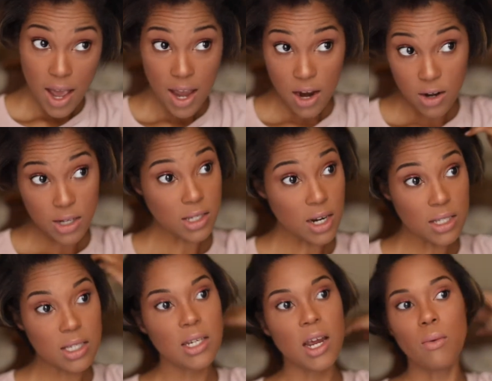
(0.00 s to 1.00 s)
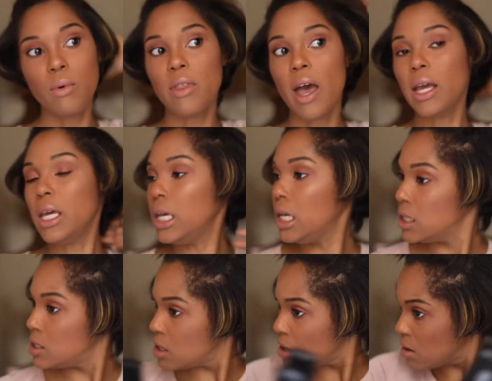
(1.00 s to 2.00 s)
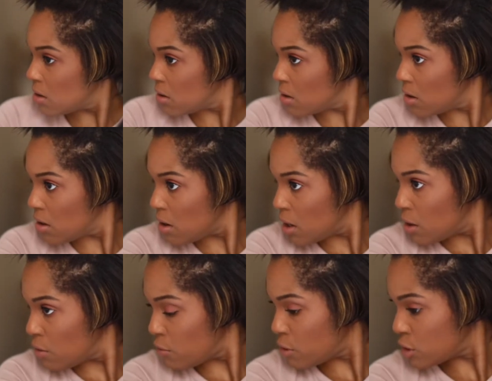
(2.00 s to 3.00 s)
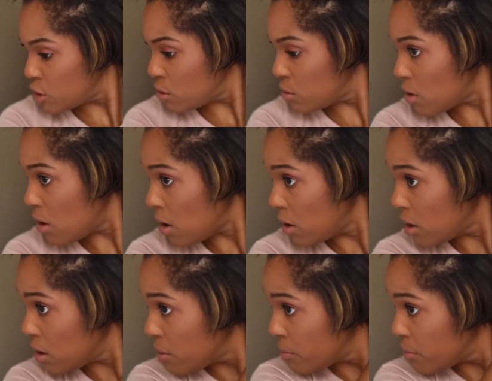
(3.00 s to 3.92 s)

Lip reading: hair is not staying with that heat for too long.